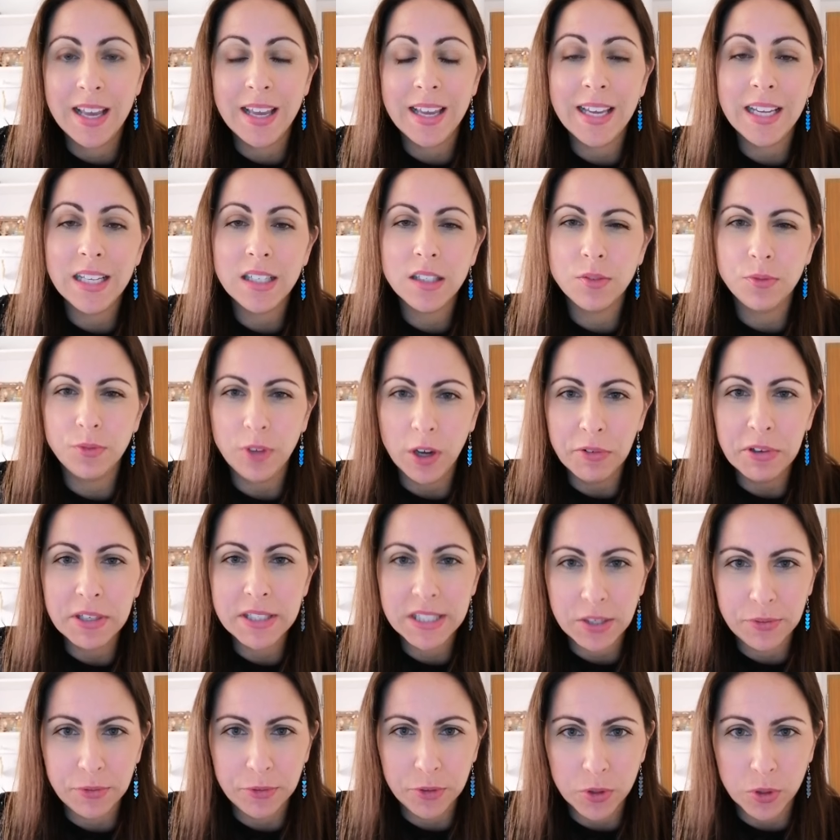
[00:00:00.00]
It's very
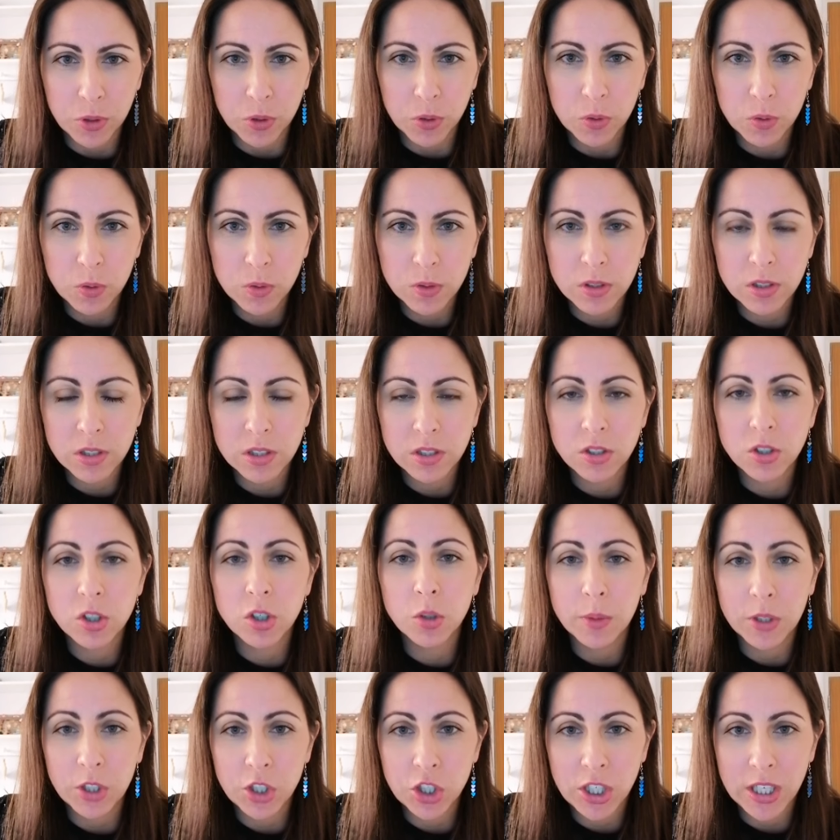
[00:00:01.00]
difficult
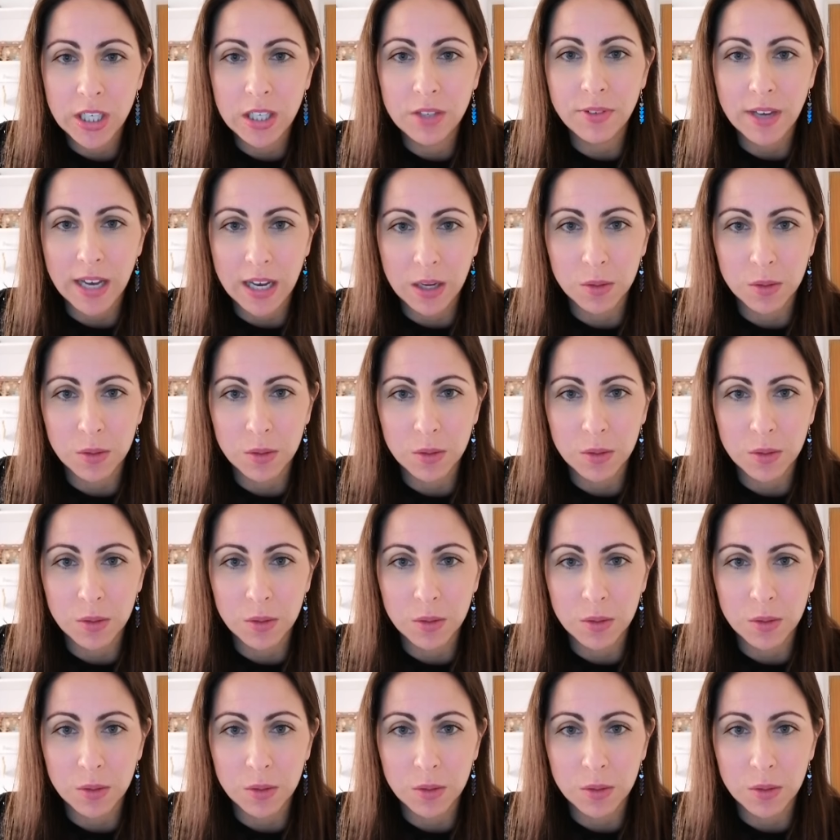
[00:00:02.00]
to achieve